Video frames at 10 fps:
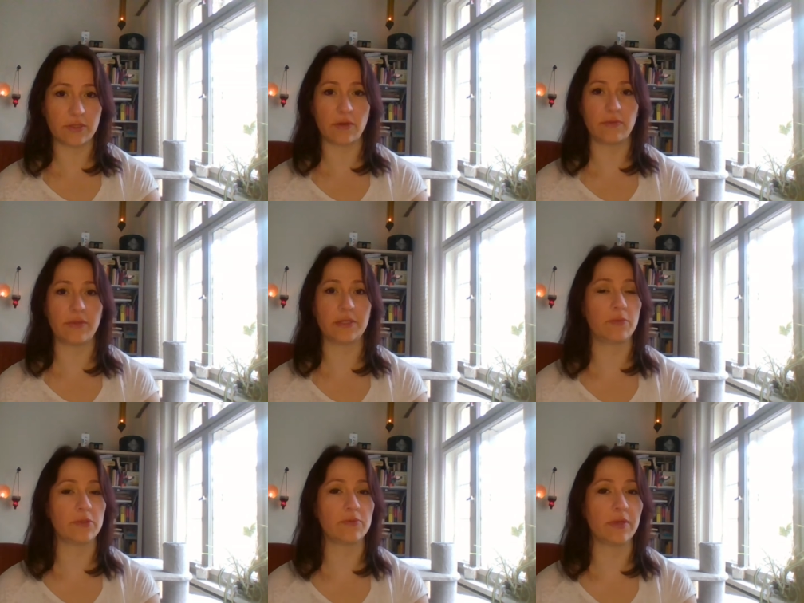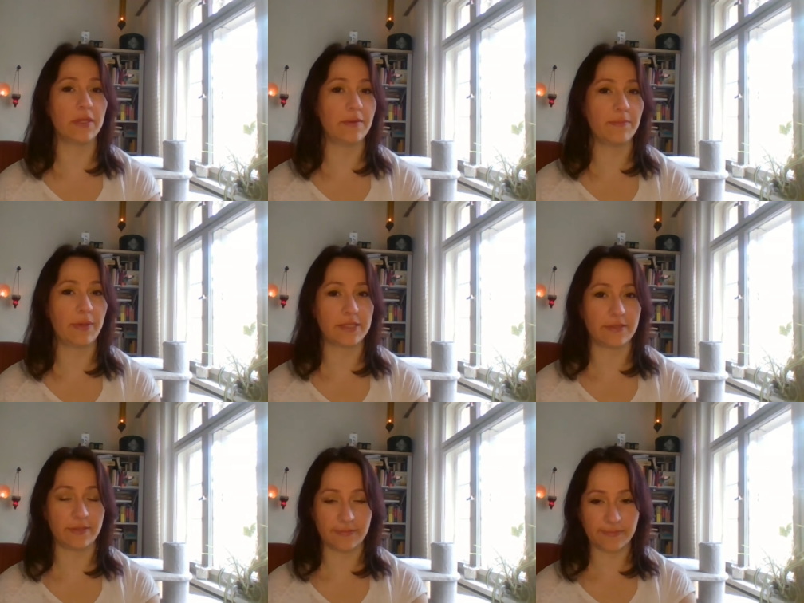So that was really pleasant.